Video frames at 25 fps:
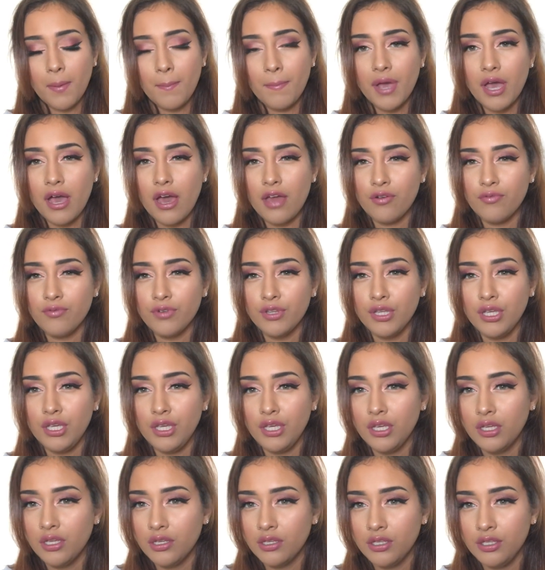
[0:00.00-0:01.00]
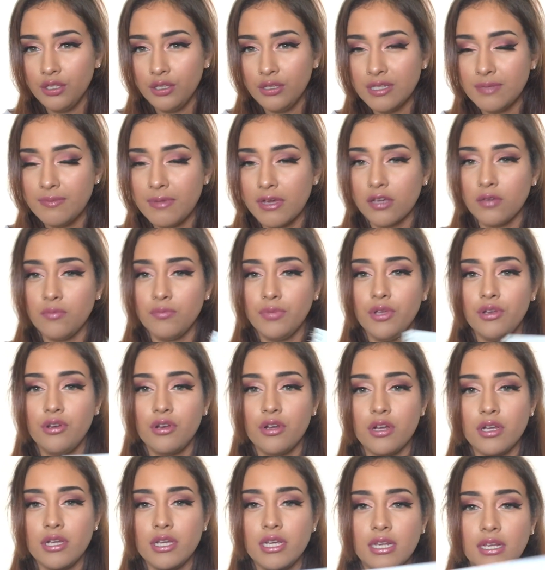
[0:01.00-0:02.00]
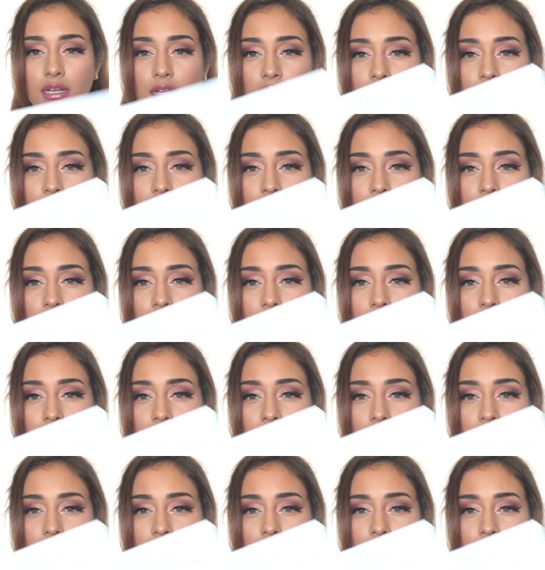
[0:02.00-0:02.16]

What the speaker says: but I don't really use my computer in